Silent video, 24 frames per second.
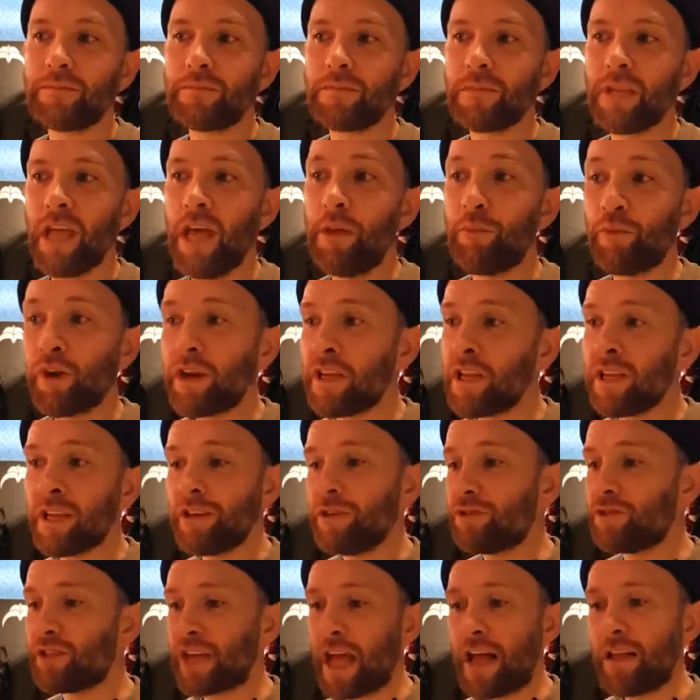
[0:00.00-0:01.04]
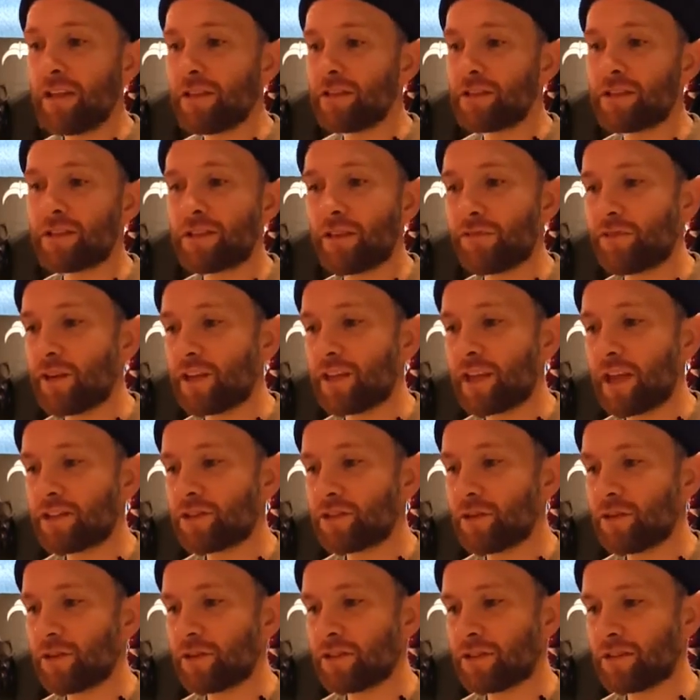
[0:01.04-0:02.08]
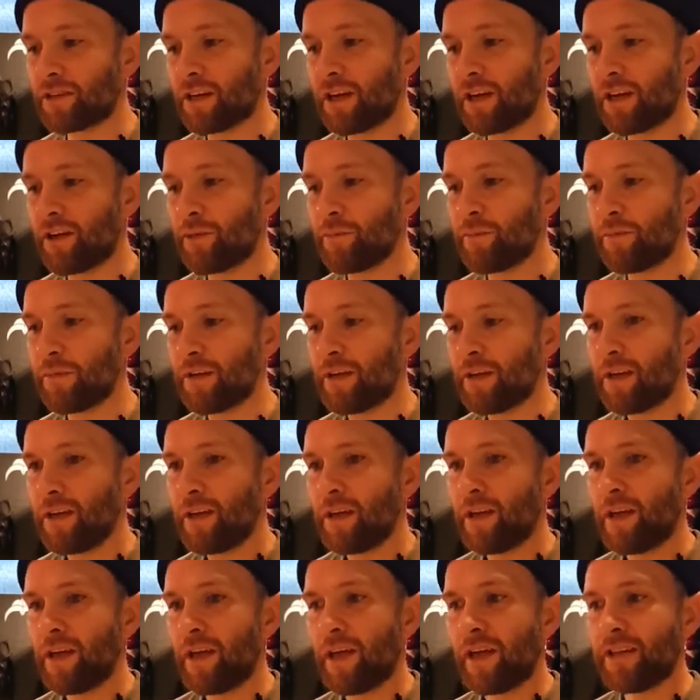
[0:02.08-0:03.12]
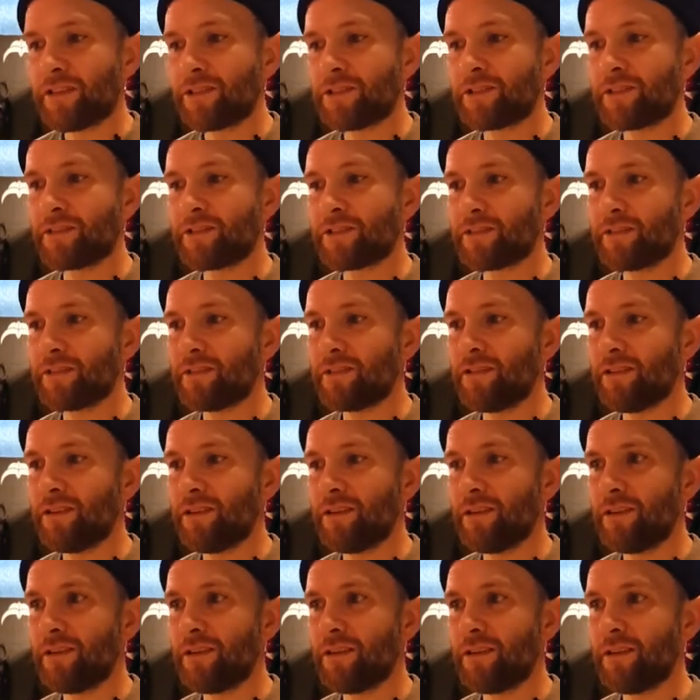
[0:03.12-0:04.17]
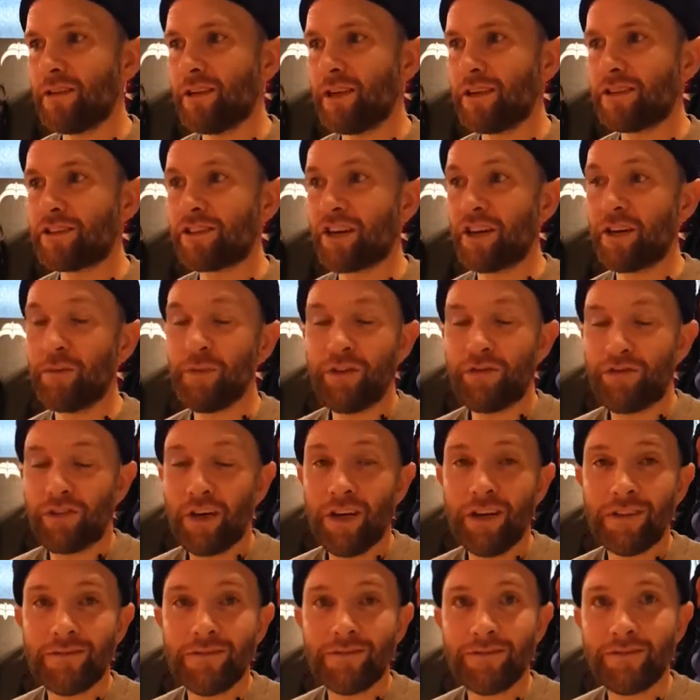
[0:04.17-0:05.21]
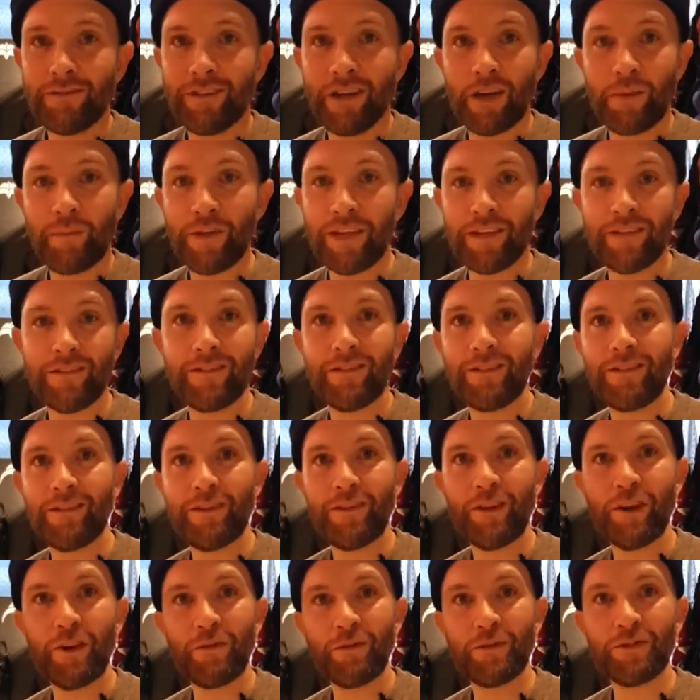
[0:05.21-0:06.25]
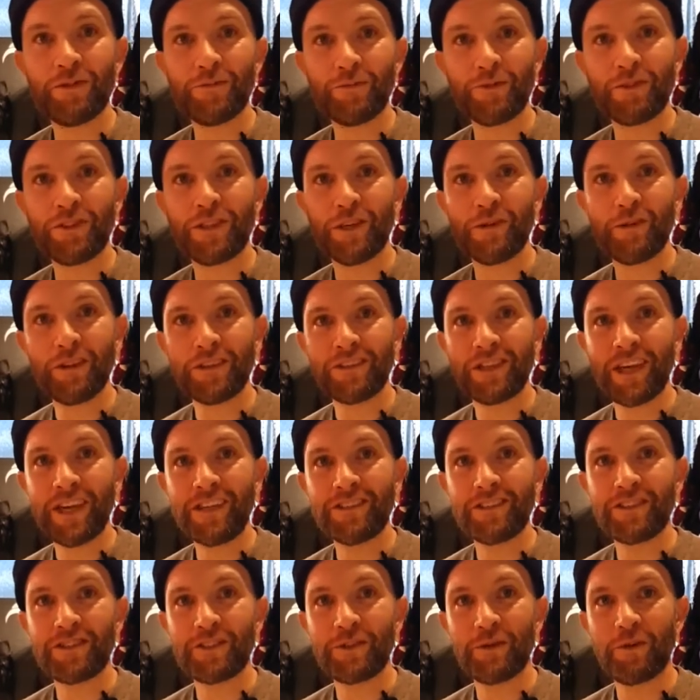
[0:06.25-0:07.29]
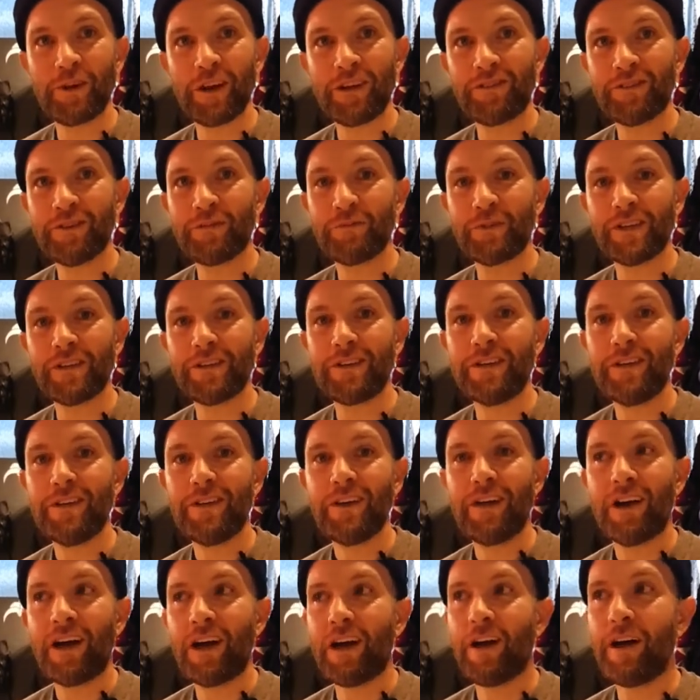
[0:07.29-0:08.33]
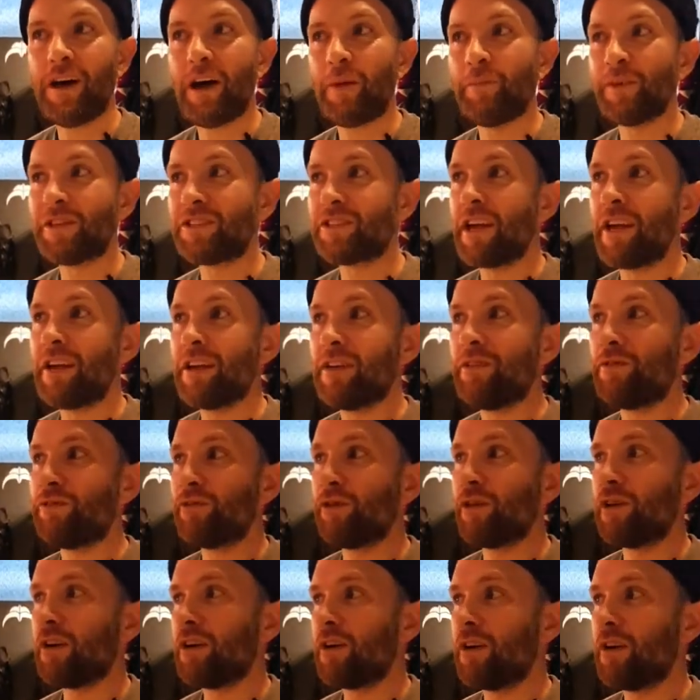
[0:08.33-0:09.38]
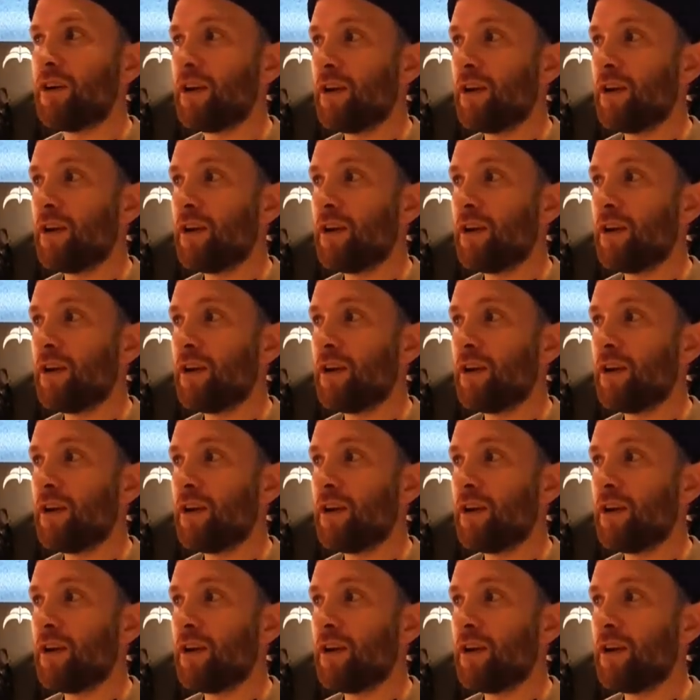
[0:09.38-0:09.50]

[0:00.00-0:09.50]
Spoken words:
and bringing in new talent and stuff like that. So it's going to be fun. I mean, we'll see where it takes us or whatever. But I'm excited for